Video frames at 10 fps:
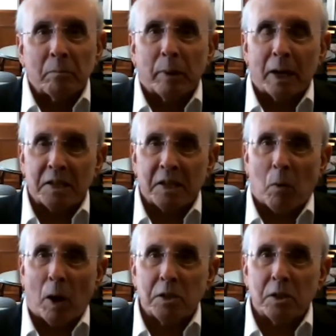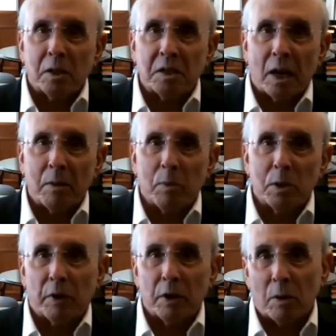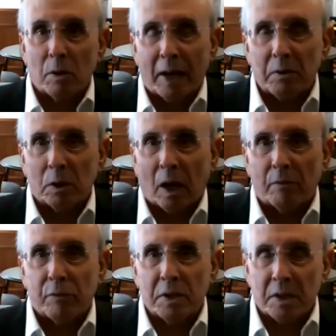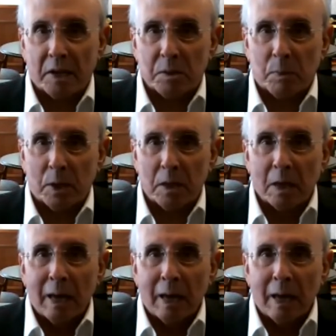But as I watched the Chamber's virtual annual conference last month